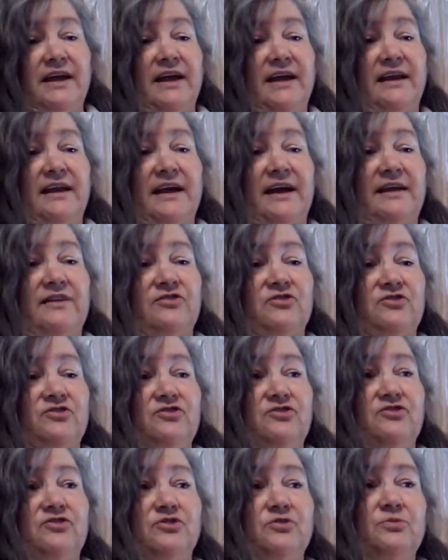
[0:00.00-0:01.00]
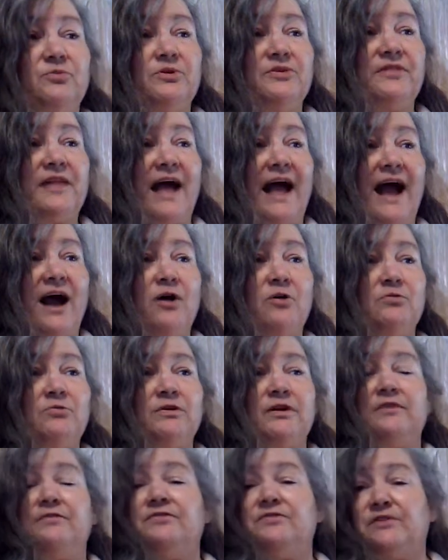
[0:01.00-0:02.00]
And I just do
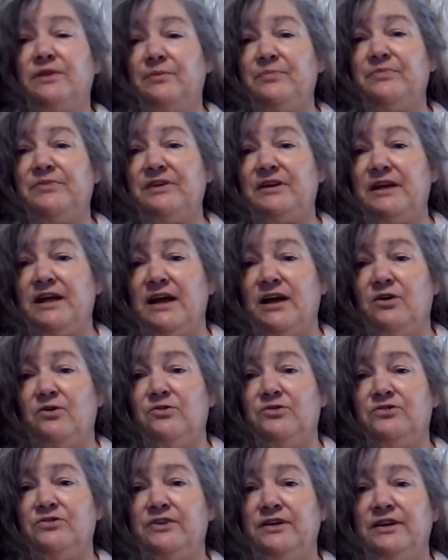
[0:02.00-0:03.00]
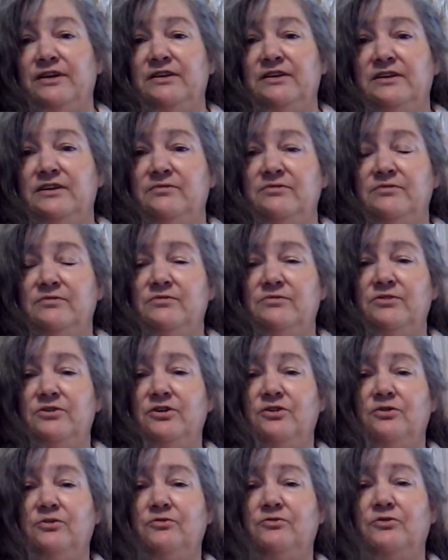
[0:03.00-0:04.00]
without of something else, and
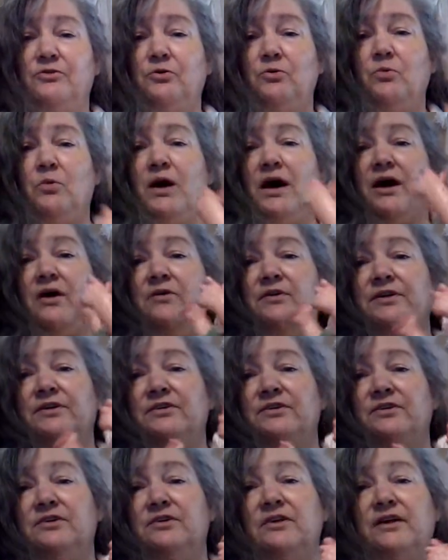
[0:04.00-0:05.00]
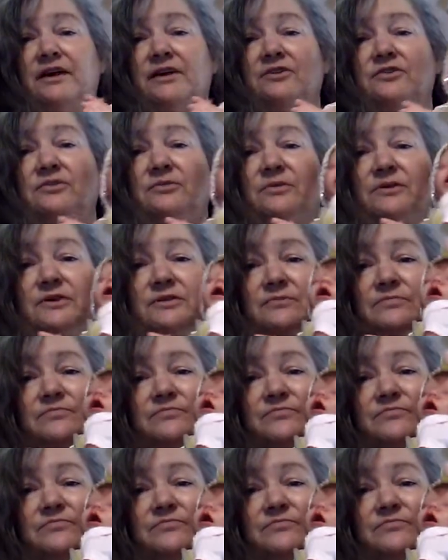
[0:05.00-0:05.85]
for a while until I do it.